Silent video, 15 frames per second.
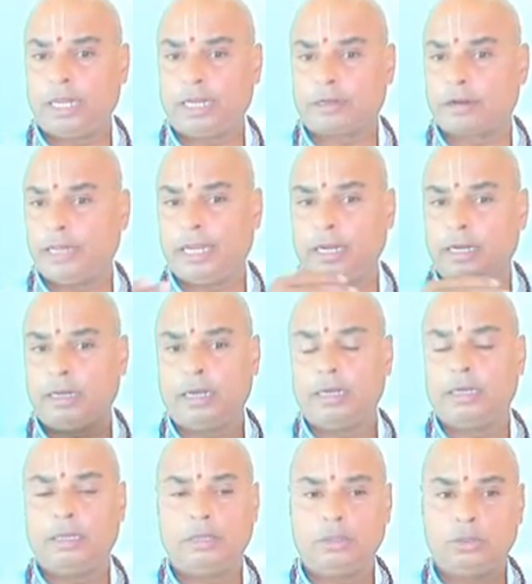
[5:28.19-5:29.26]
like tired
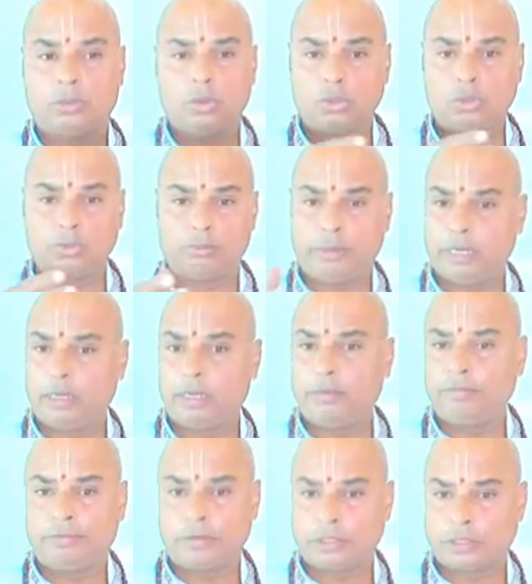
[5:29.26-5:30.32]
and you go to
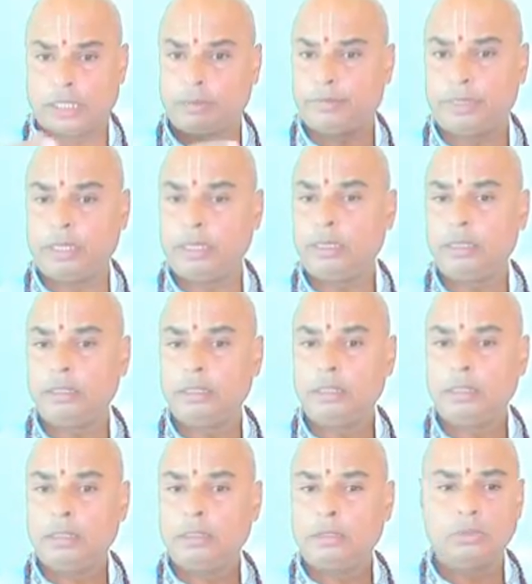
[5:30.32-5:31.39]
bed for sleeping,
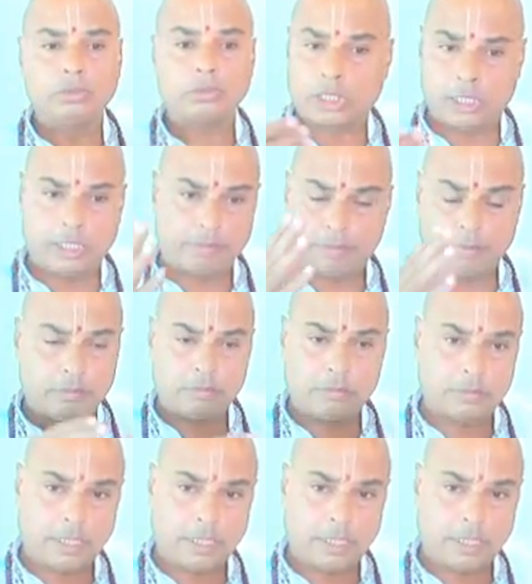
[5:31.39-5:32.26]
you sleep.